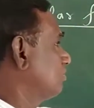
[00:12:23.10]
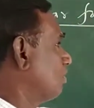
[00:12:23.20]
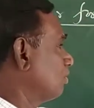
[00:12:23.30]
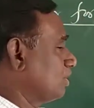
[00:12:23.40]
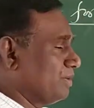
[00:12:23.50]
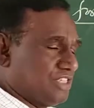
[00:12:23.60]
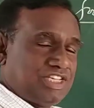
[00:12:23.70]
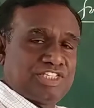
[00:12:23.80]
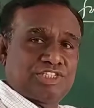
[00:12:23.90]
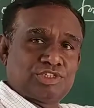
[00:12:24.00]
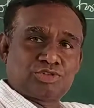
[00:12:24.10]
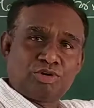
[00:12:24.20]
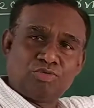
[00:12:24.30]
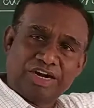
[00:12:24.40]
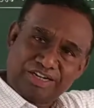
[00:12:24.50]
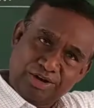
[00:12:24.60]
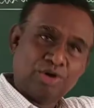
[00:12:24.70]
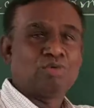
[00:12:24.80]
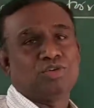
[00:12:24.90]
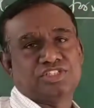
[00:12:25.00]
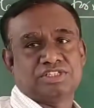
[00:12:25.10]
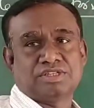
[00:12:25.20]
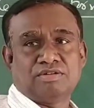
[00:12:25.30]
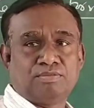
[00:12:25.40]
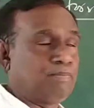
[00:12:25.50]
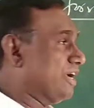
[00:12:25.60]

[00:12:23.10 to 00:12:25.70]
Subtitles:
found to be C6H12O6. By